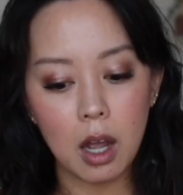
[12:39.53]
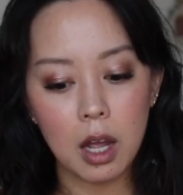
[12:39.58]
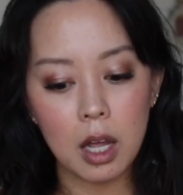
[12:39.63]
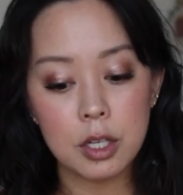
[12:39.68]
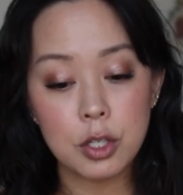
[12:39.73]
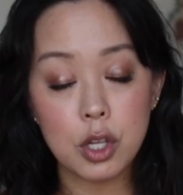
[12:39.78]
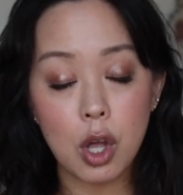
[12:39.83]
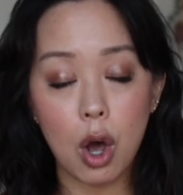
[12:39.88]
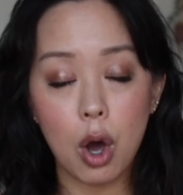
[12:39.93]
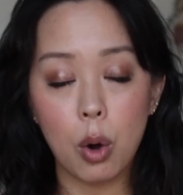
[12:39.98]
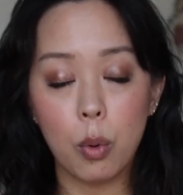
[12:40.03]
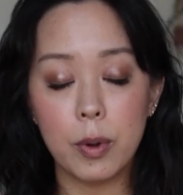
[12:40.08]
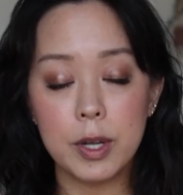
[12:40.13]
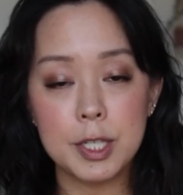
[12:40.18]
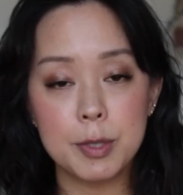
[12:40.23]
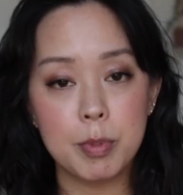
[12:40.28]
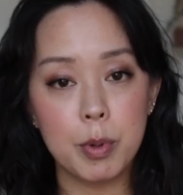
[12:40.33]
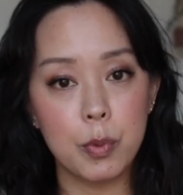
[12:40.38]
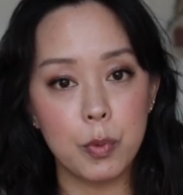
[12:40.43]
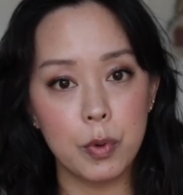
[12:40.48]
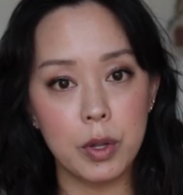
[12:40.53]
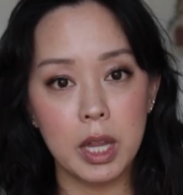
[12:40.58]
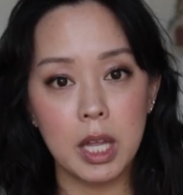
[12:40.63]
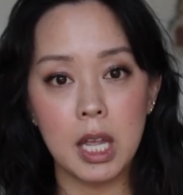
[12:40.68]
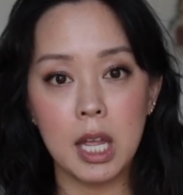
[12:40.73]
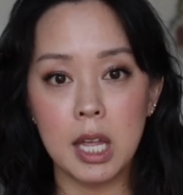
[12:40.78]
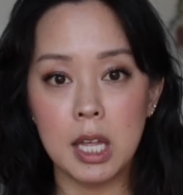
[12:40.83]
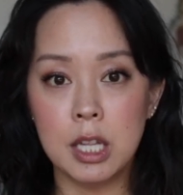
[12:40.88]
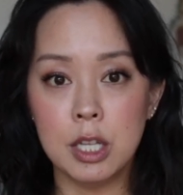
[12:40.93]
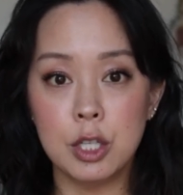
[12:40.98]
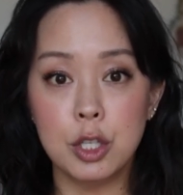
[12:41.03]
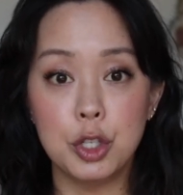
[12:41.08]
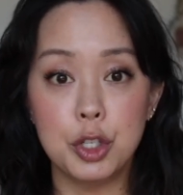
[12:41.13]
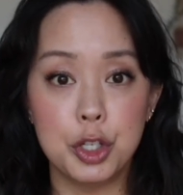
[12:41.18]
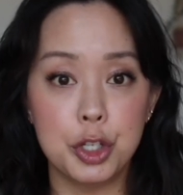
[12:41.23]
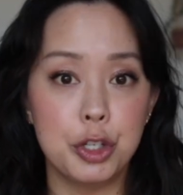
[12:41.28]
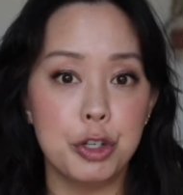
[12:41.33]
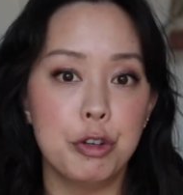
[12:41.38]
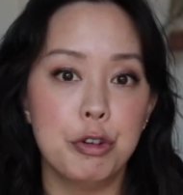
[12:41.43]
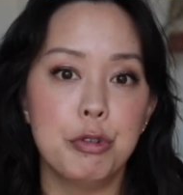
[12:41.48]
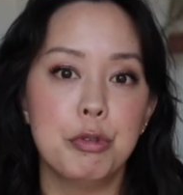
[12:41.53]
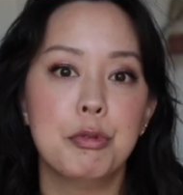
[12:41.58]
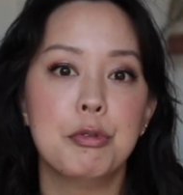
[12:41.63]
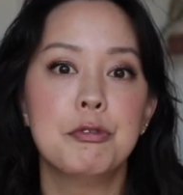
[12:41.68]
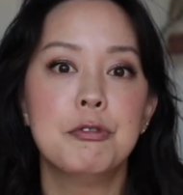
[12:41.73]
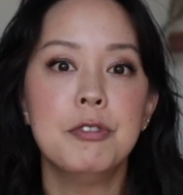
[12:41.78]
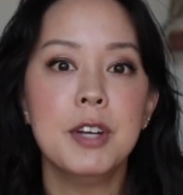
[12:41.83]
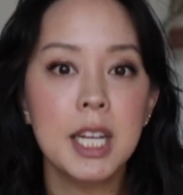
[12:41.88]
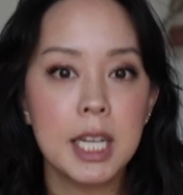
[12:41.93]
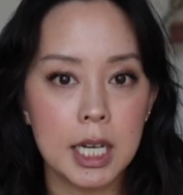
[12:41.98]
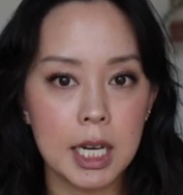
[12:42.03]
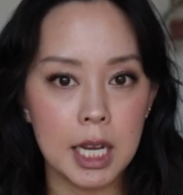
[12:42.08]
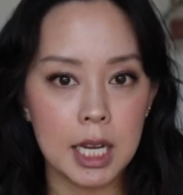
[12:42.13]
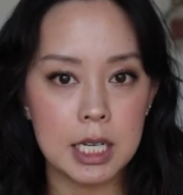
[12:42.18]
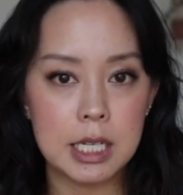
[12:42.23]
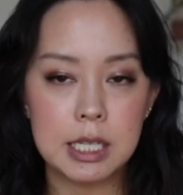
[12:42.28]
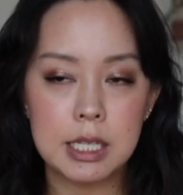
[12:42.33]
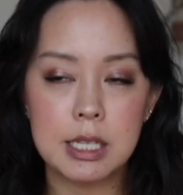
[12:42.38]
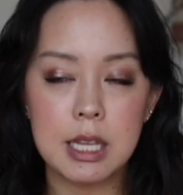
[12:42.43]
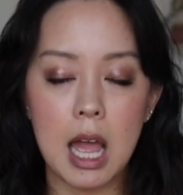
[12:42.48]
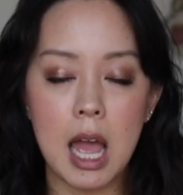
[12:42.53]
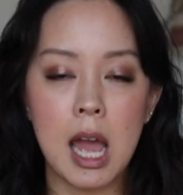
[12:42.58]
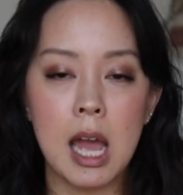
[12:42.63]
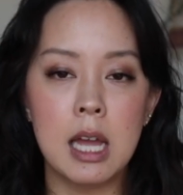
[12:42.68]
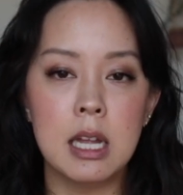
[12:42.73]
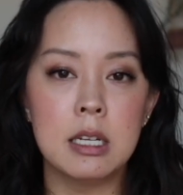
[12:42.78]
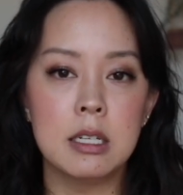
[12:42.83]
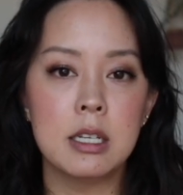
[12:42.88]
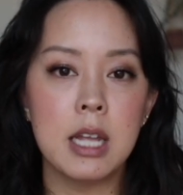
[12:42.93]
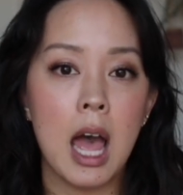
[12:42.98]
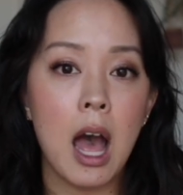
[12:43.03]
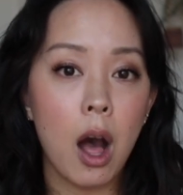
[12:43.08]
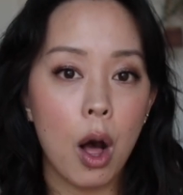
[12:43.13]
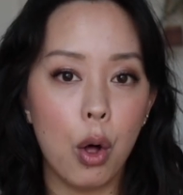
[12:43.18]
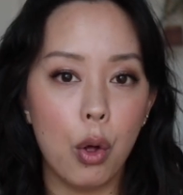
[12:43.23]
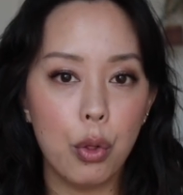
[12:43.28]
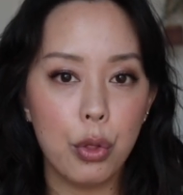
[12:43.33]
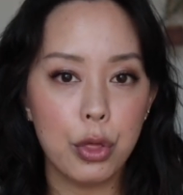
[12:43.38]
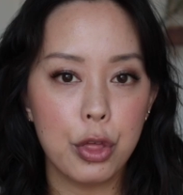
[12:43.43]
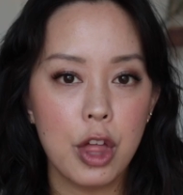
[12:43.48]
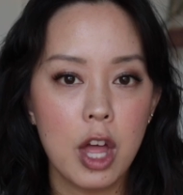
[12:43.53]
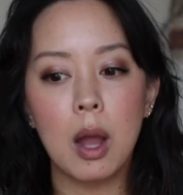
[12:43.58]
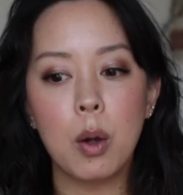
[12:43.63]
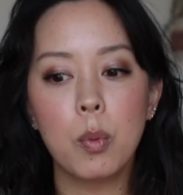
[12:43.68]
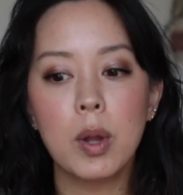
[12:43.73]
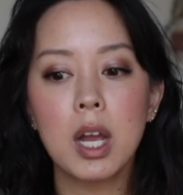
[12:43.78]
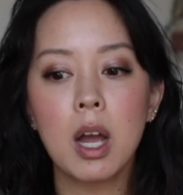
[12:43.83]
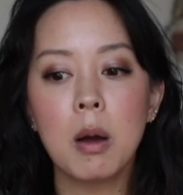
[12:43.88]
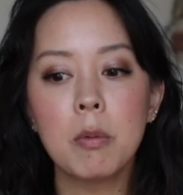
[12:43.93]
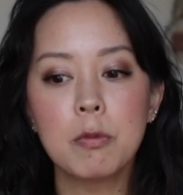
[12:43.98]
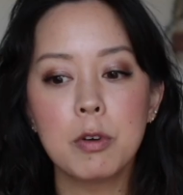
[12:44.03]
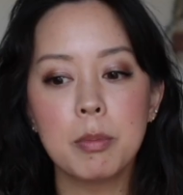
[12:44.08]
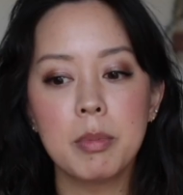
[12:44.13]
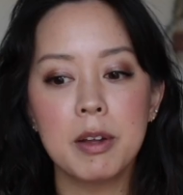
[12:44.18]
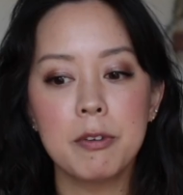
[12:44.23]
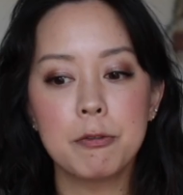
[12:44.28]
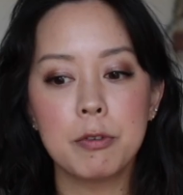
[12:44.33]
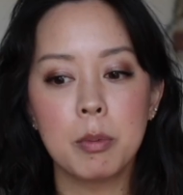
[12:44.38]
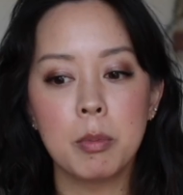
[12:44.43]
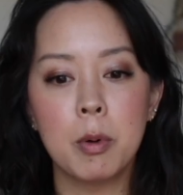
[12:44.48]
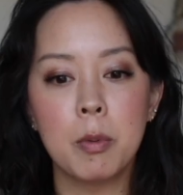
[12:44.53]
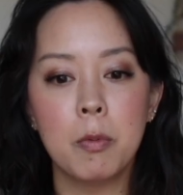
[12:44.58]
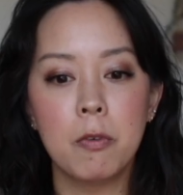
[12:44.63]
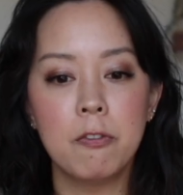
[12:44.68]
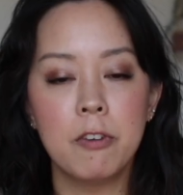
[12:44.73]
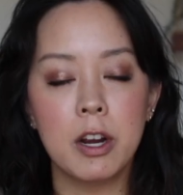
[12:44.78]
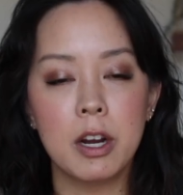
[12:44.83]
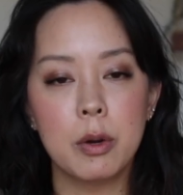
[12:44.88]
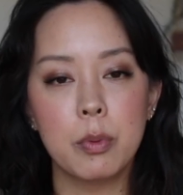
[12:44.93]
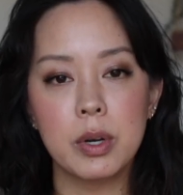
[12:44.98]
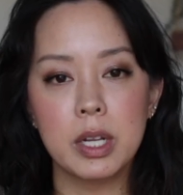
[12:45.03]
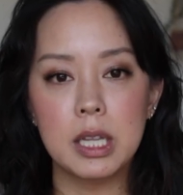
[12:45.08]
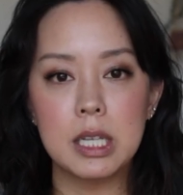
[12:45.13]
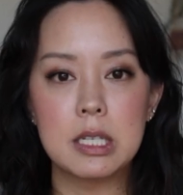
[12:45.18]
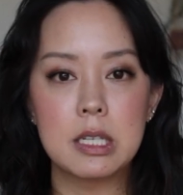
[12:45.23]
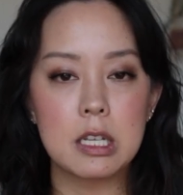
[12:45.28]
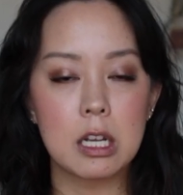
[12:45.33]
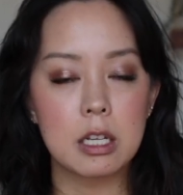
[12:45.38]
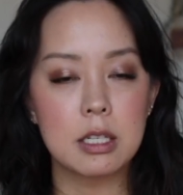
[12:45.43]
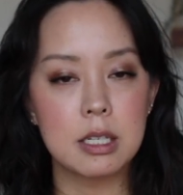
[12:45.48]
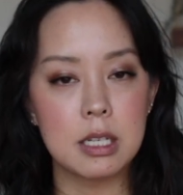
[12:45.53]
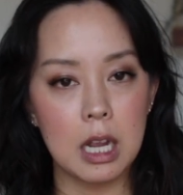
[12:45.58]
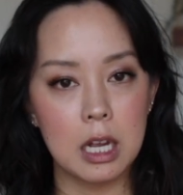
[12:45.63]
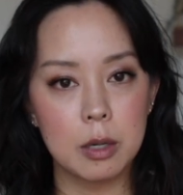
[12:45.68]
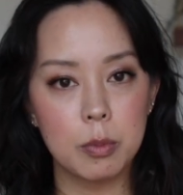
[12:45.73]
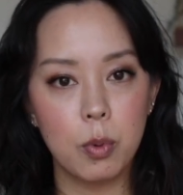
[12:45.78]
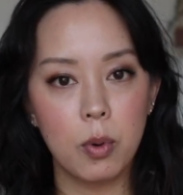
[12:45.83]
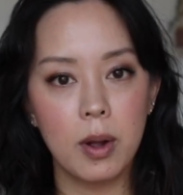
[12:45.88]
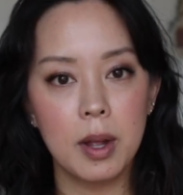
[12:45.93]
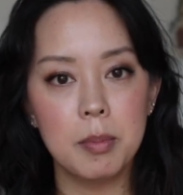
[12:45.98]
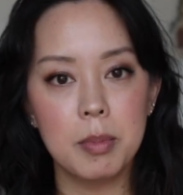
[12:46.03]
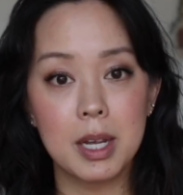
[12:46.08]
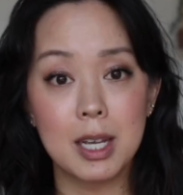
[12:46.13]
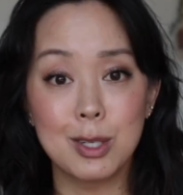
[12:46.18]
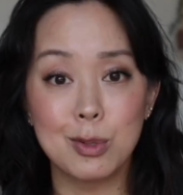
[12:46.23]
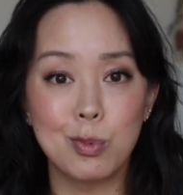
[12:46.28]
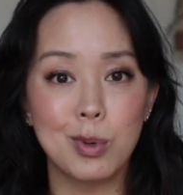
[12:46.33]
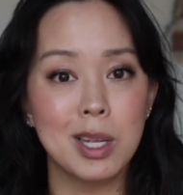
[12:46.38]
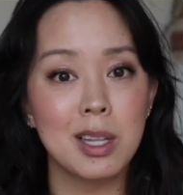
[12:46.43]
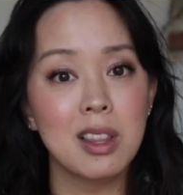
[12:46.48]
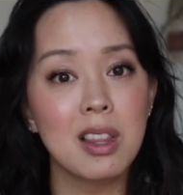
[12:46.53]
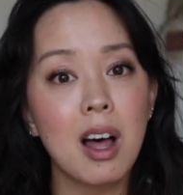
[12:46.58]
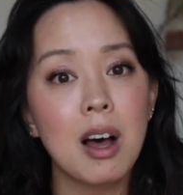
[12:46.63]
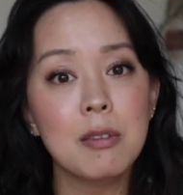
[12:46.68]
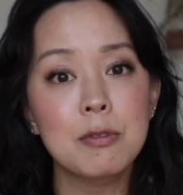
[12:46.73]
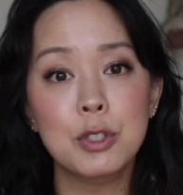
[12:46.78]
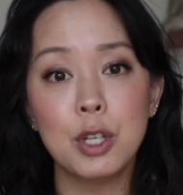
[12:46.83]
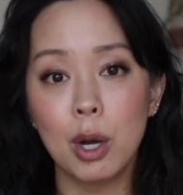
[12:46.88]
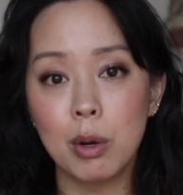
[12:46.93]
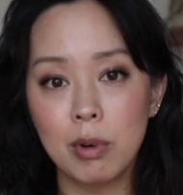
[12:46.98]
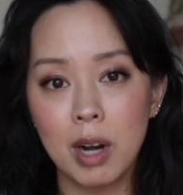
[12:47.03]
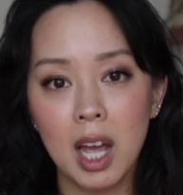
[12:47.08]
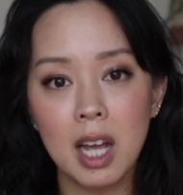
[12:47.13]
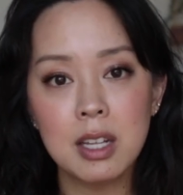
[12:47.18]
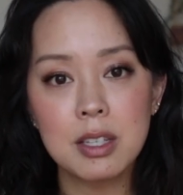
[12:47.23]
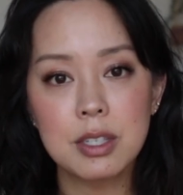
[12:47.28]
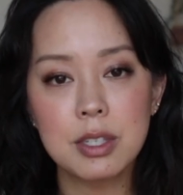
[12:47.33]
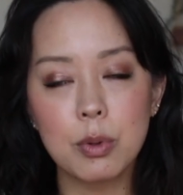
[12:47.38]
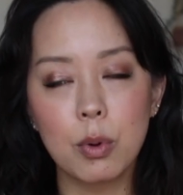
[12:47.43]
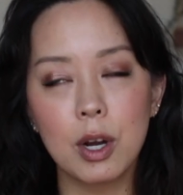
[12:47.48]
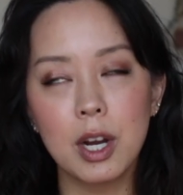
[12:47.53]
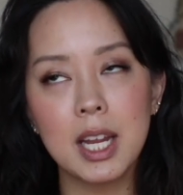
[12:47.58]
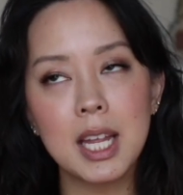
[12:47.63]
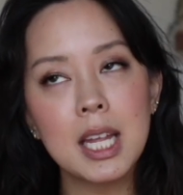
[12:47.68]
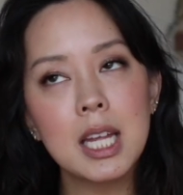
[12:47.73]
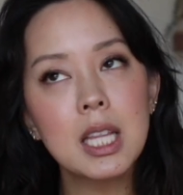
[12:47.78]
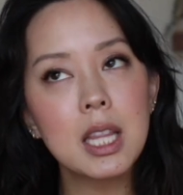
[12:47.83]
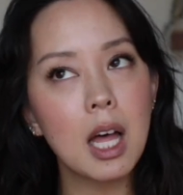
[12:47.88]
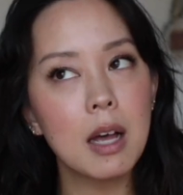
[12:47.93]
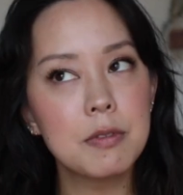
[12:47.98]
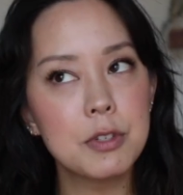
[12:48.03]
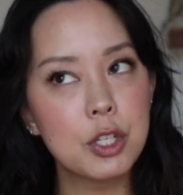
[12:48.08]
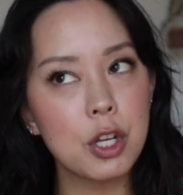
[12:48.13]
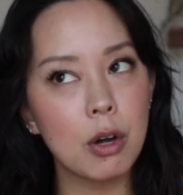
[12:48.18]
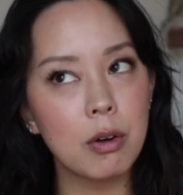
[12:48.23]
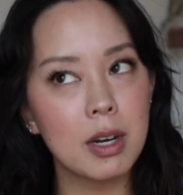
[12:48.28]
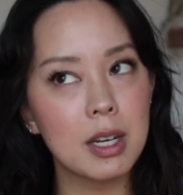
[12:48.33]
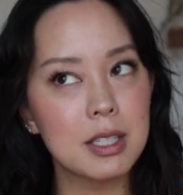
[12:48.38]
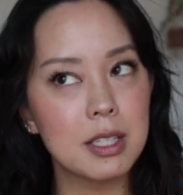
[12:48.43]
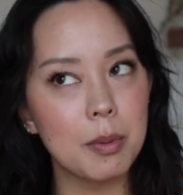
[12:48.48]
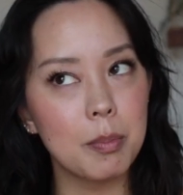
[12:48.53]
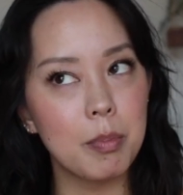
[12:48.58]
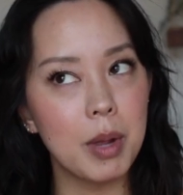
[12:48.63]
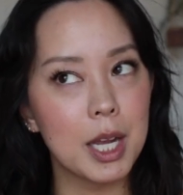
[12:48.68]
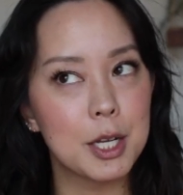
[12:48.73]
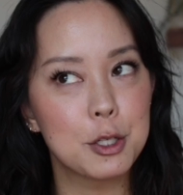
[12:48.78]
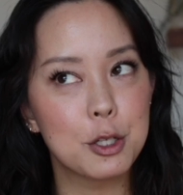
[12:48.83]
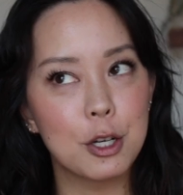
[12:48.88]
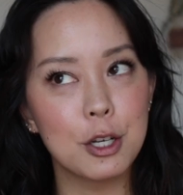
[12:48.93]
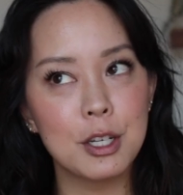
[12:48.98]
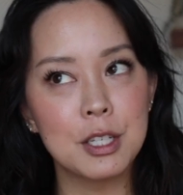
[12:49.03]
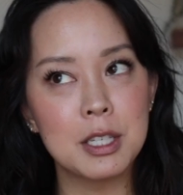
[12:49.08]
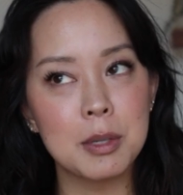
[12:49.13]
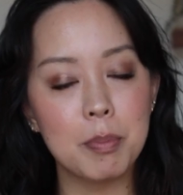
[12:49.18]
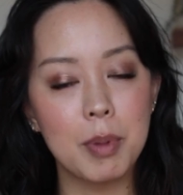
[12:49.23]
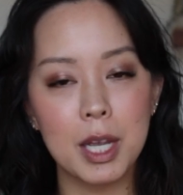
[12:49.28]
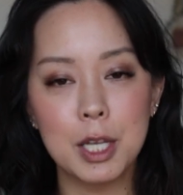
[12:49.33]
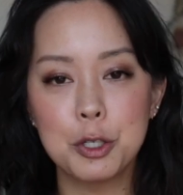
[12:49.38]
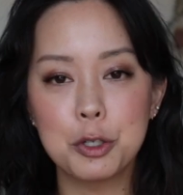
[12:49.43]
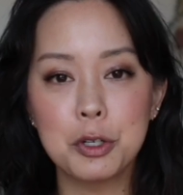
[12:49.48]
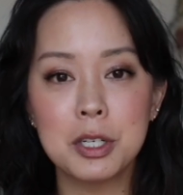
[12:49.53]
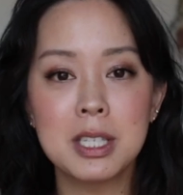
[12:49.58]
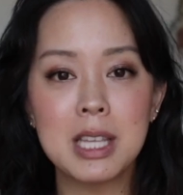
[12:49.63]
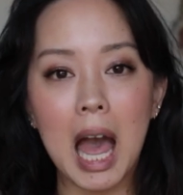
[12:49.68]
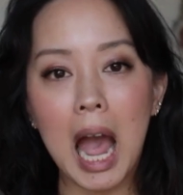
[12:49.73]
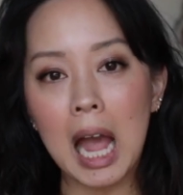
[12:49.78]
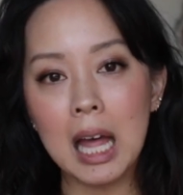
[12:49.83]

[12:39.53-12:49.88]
has always been really into fitness and health. And we come from it from a very realistic standpoint, because we love donuts, or he loves donuts and baked goods and pastries.